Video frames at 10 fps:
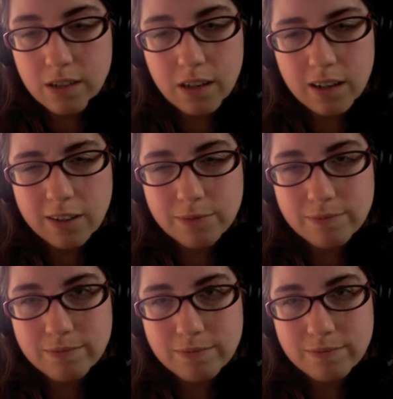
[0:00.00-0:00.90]

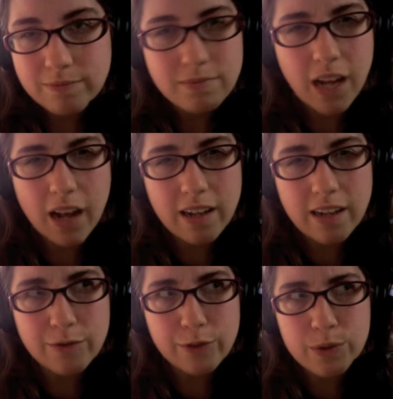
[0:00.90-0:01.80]
Um, not an
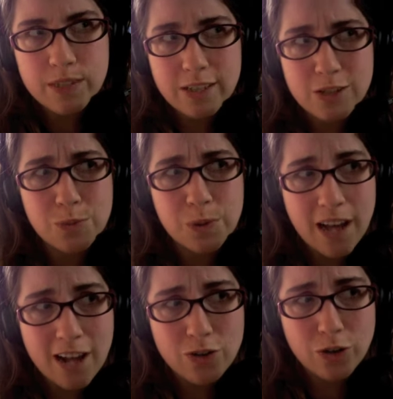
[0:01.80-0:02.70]
influence that's
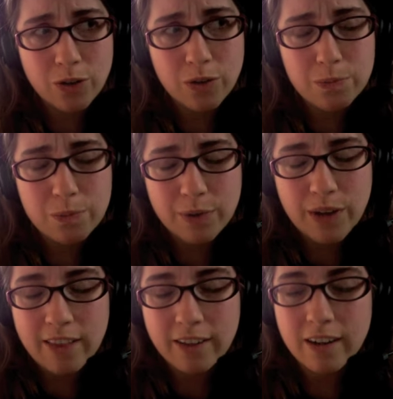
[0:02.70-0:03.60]
supernatural, but
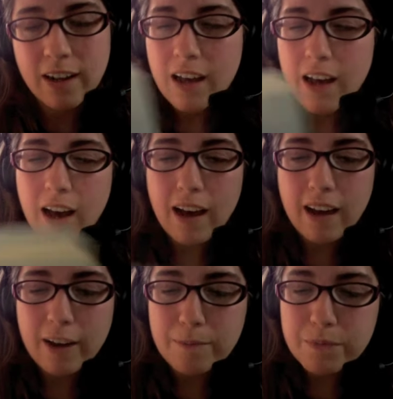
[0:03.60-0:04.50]
rather
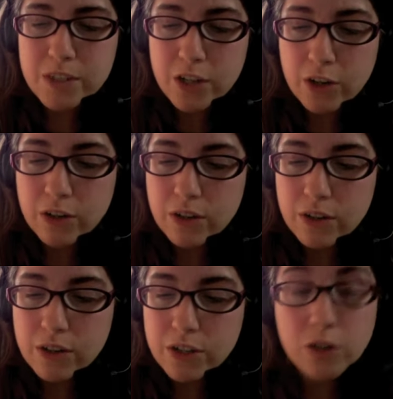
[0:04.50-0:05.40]
um,
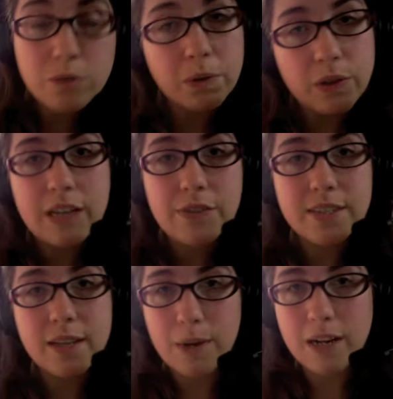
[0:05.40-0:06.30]
certain certain beliefs
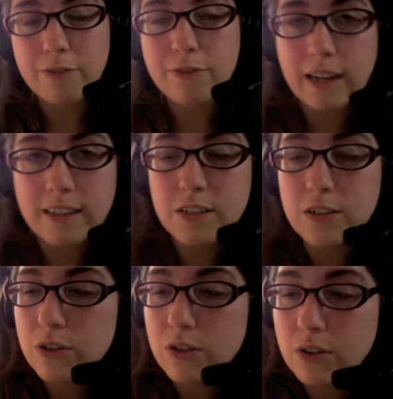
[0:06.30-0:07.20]
that might affect
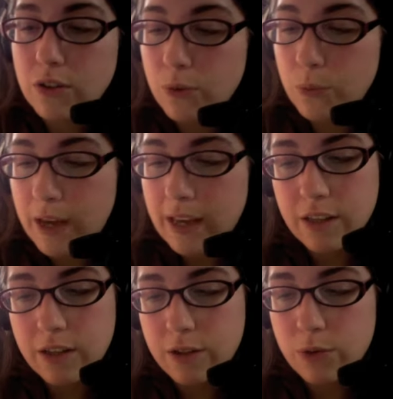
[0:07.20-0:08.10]
the way
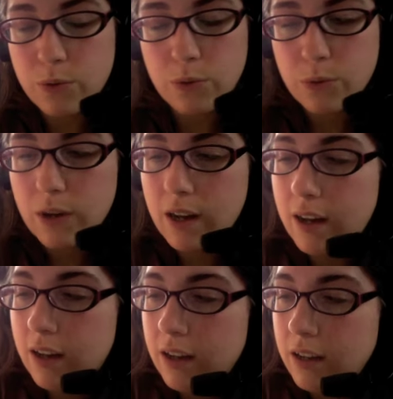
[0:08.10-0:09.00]
you
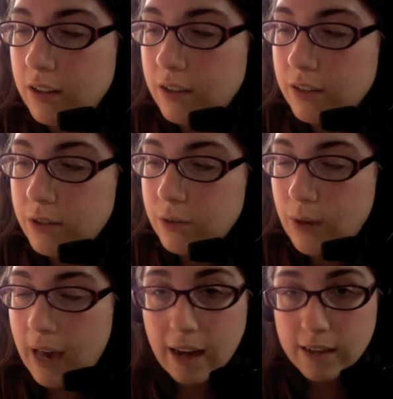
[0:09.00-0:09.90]
uh, you
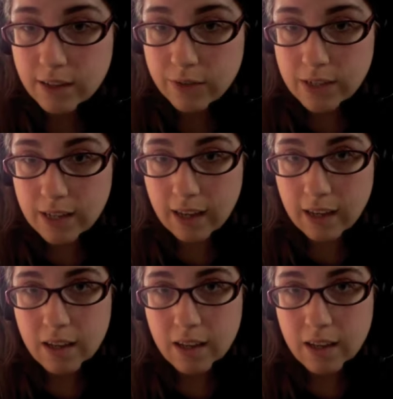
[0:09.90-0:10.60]
act every day.